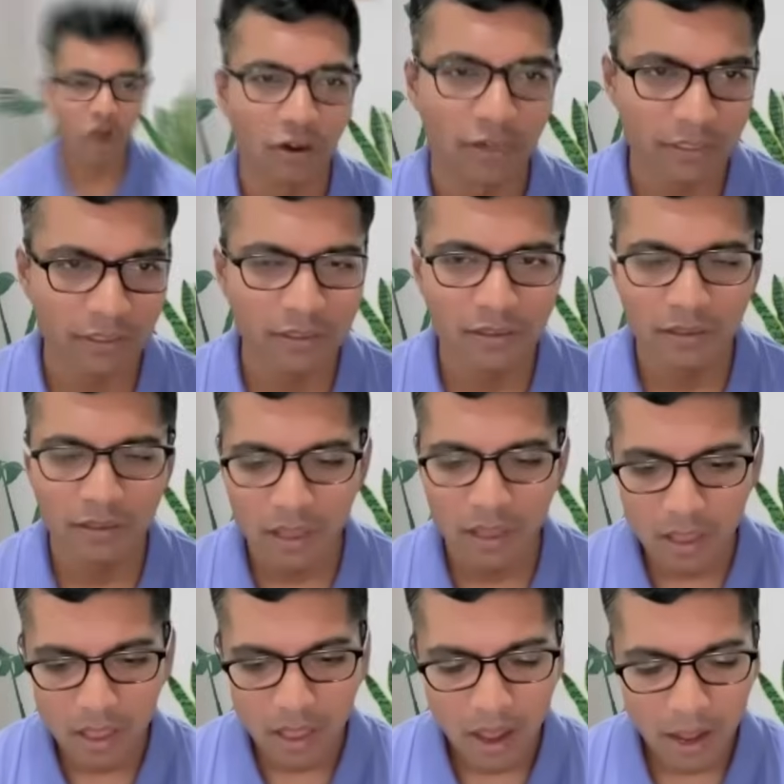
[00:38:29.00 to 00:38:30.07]
Got it.
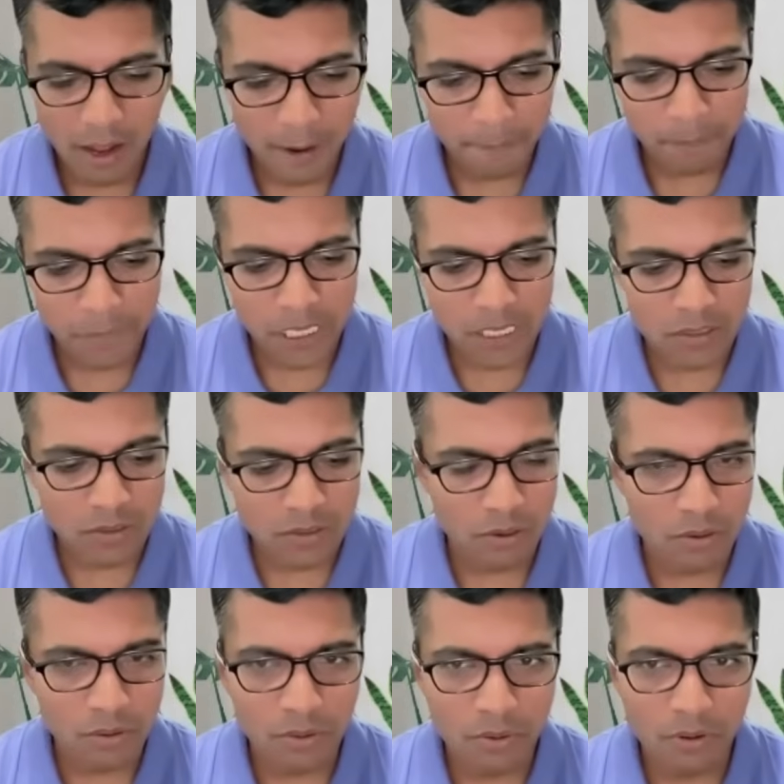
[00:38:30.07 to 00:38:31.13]

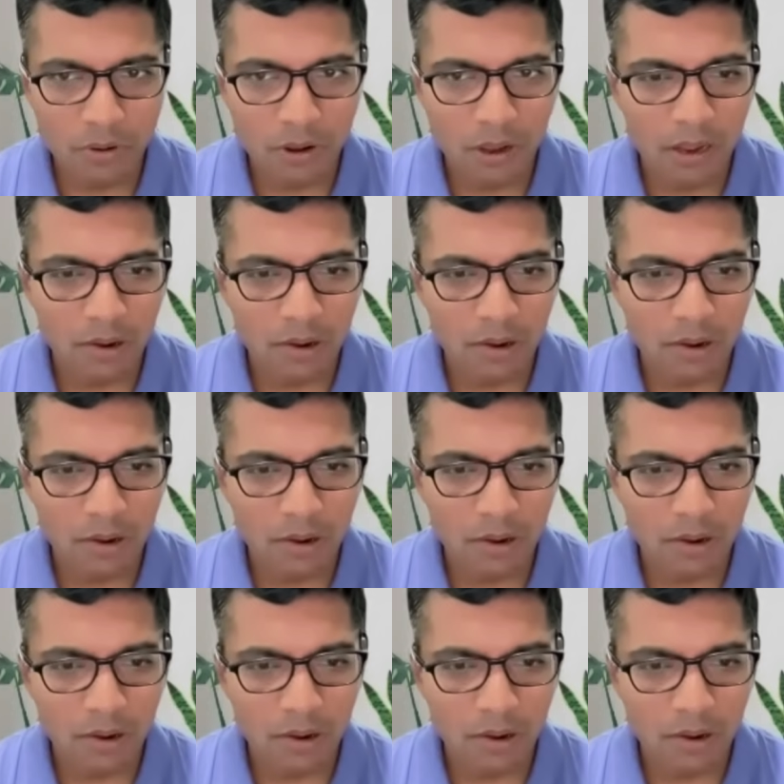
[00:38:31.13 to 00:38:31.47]
So